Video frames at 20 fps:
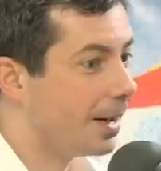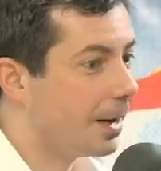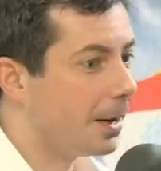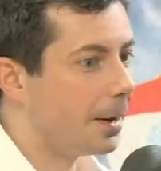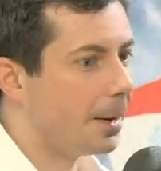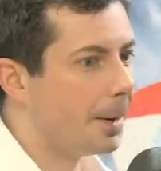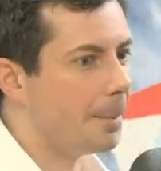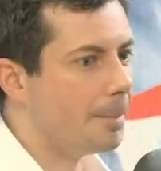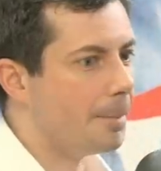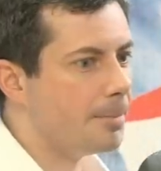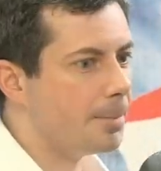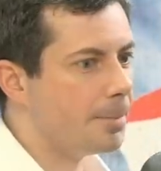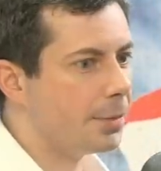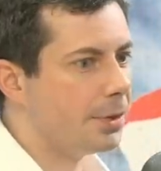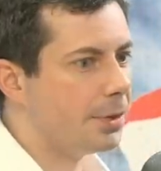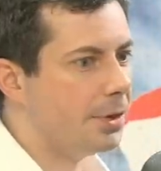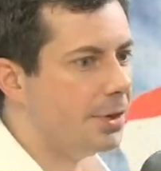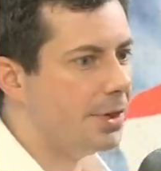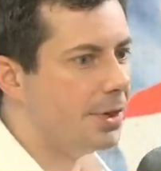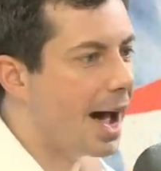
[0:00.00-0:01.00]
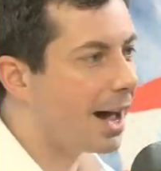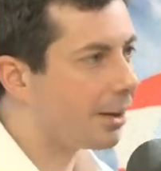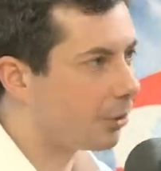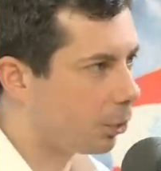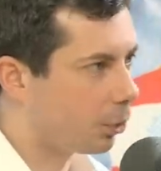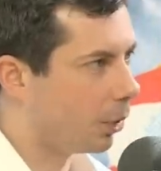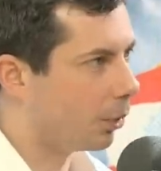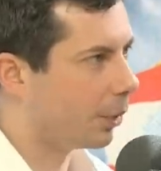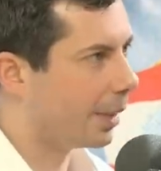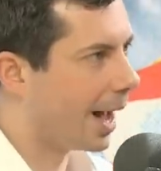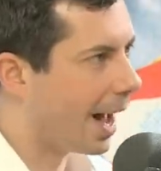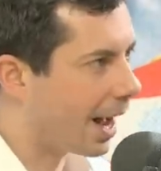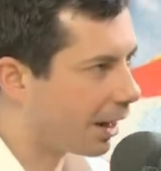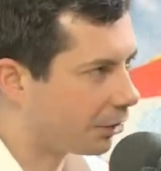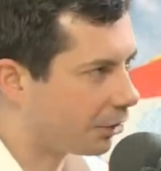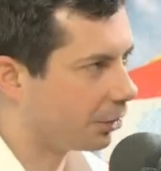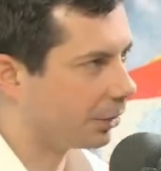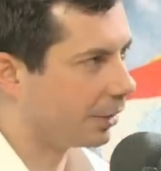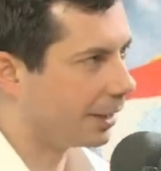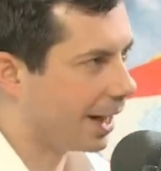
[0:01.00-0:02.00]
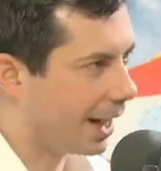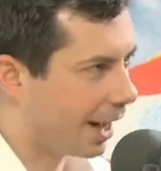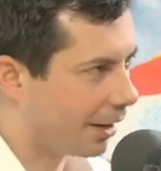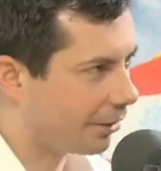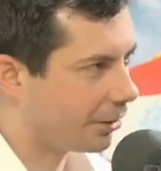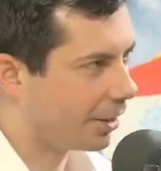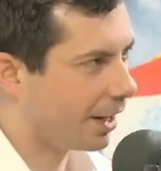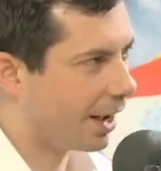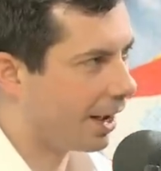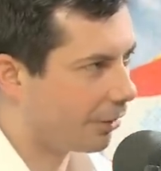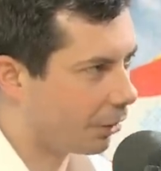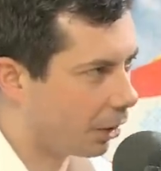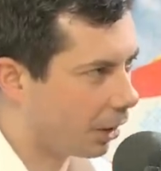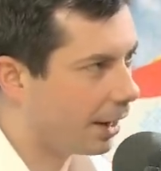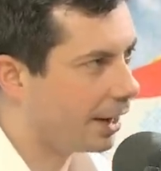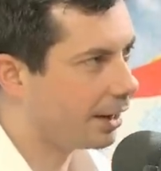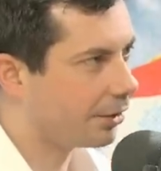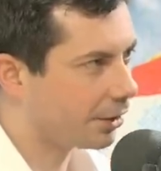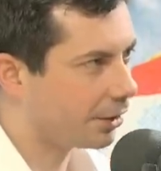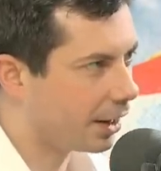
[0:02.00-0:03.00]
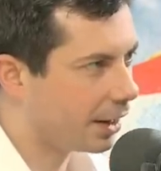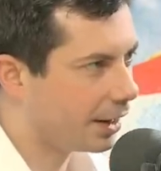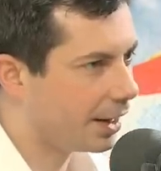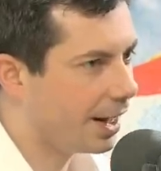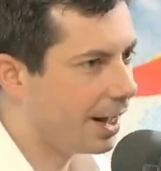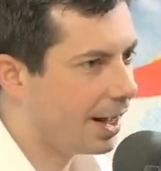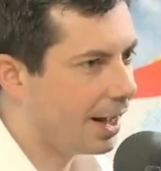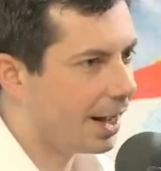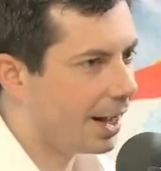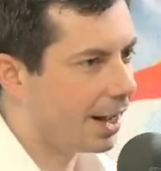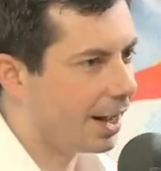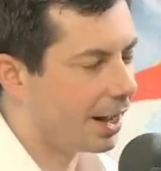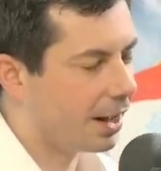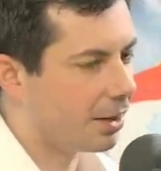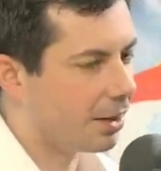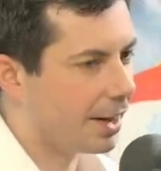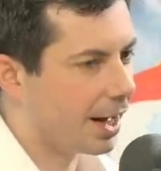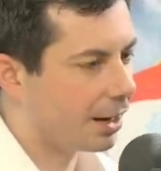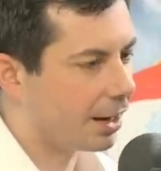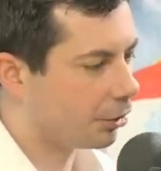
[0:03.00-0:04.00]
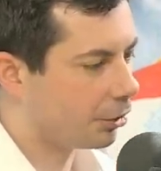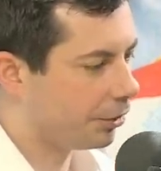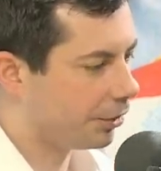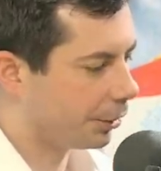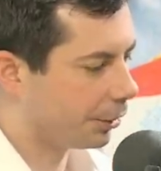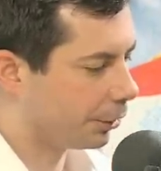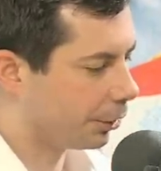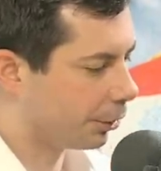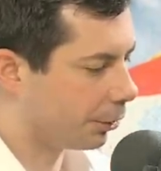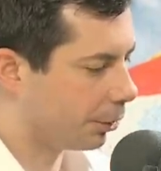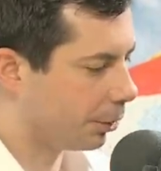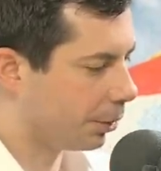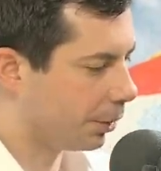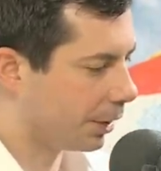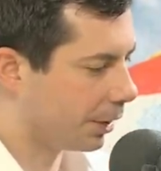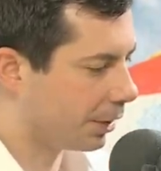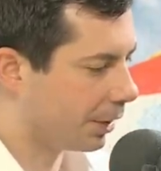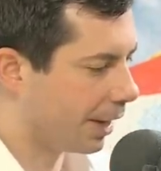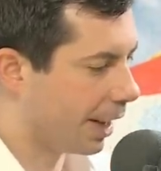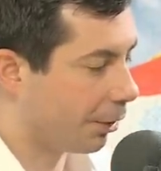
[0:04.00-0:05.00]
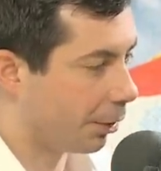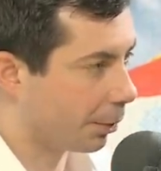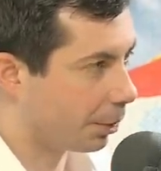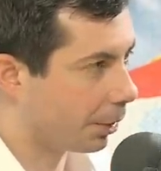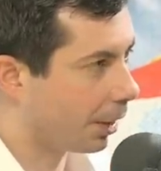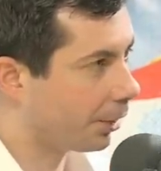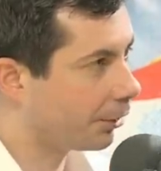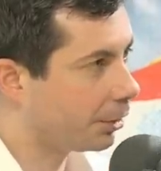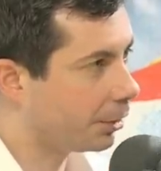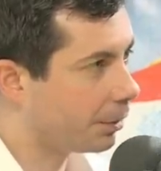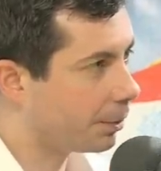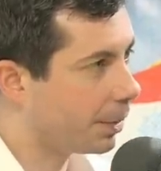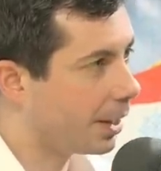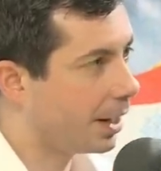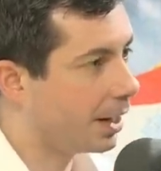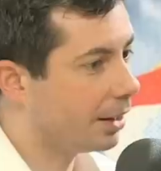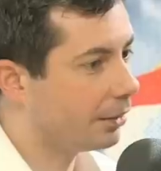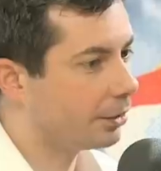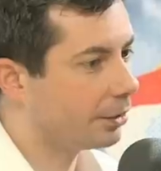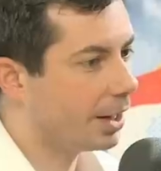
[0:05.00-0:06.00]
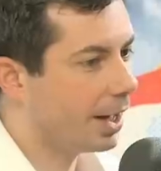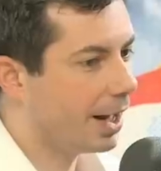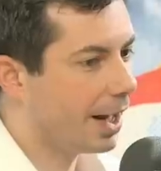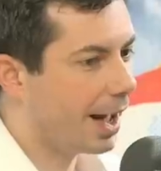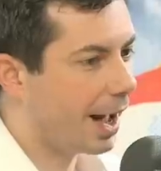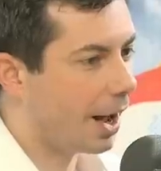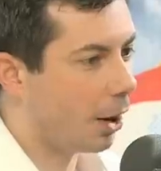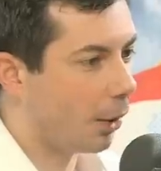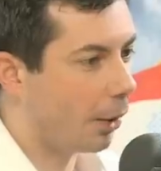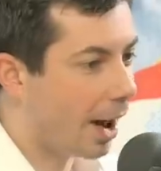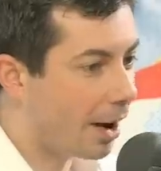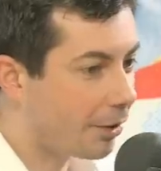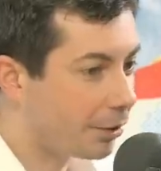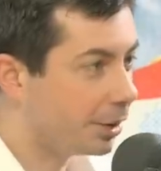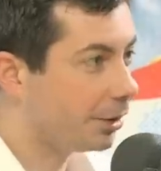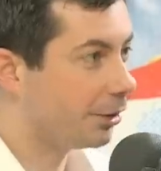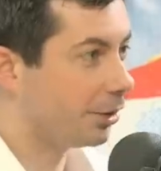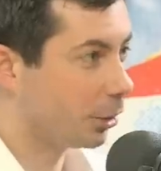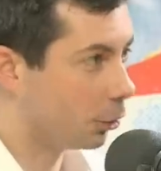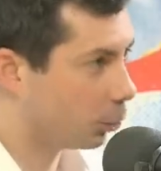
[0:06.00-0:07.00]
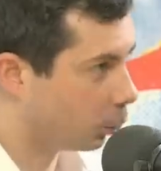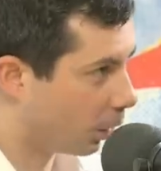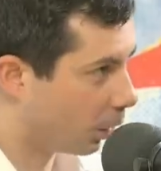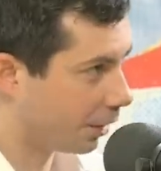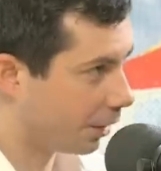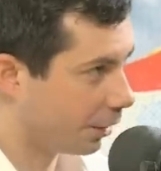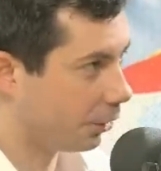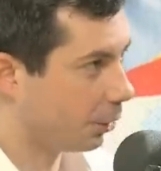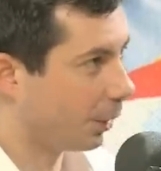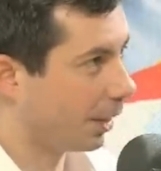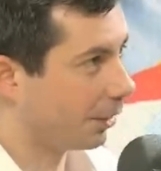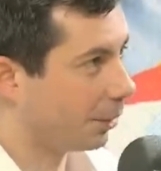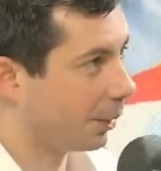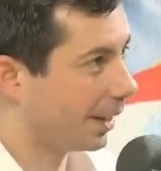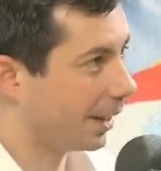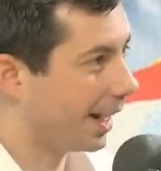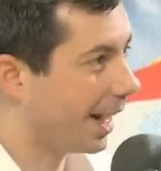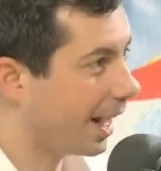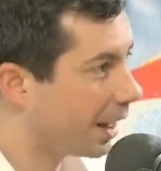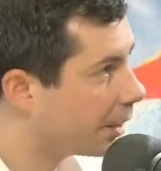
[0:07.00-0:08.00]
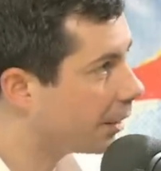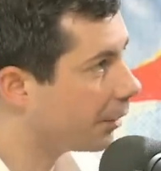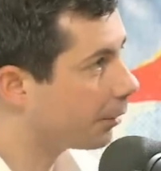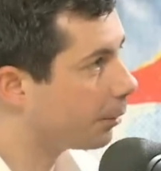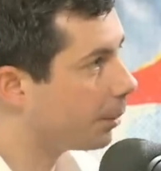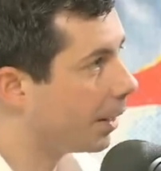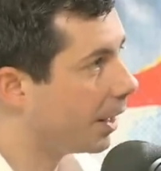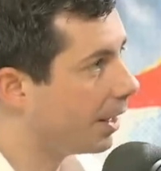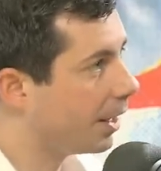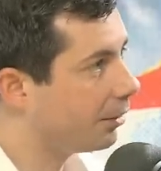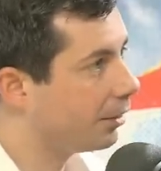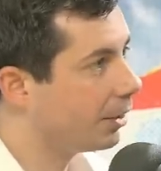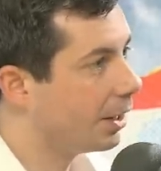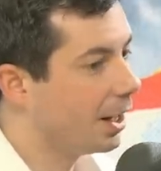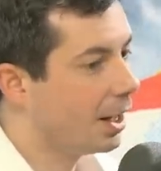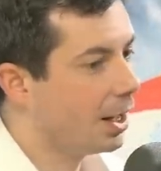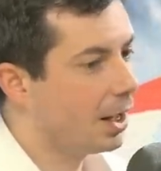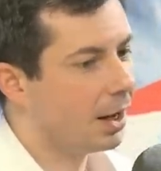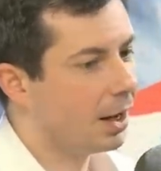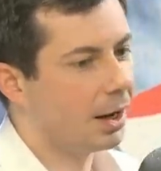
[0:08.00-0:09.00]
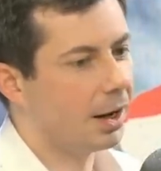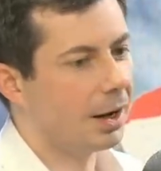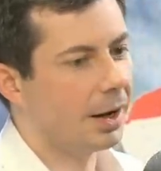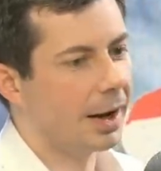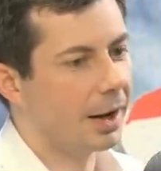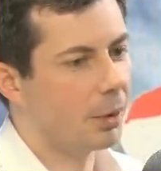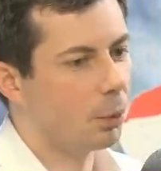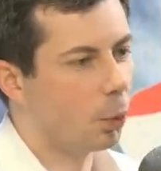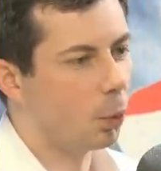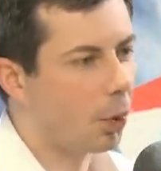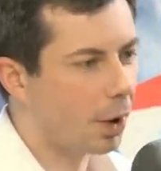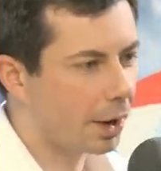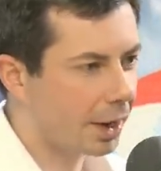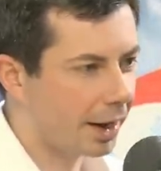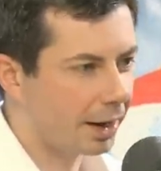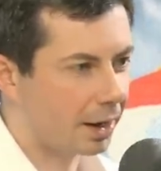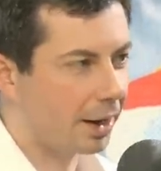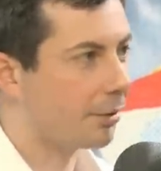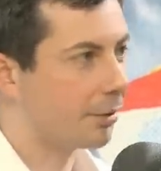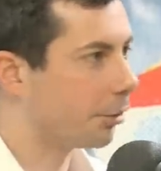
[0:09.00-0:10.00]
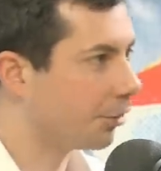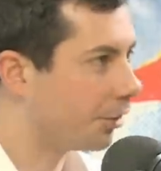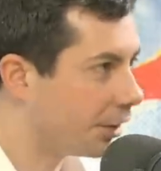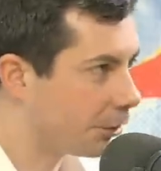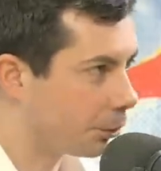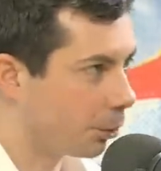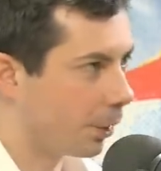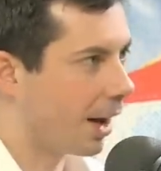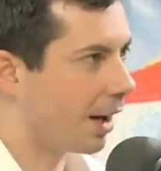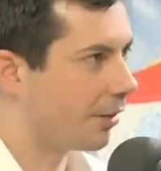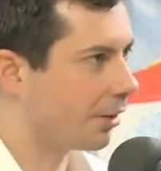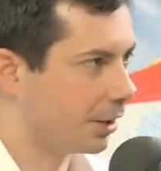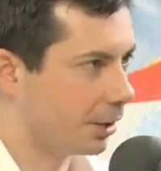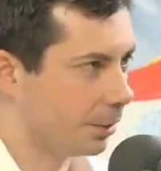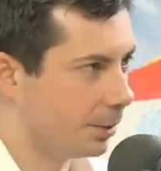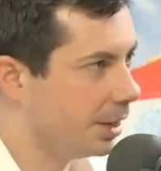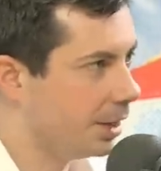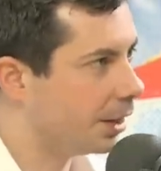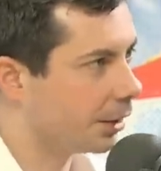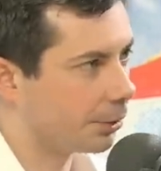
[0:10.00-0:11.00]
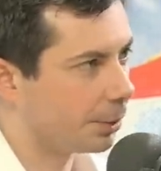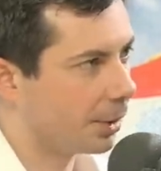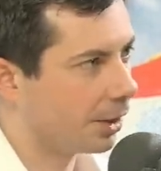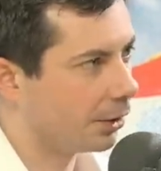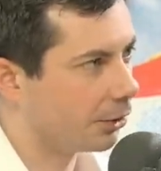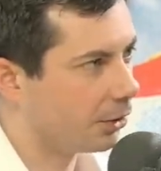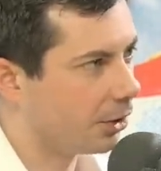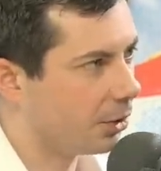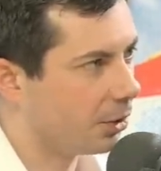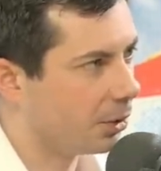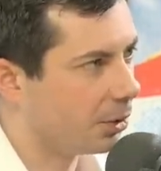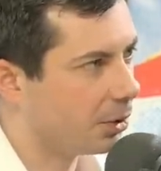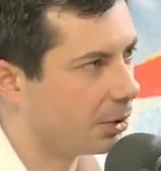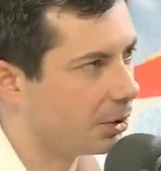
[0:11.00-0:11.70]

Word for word: Um, that's what we actually have to have our eyes on. And that should filter through into how a president behaves, how every single one of the 2020 candidates behaves, uh, and what kind of conversation we're having in the media space, too.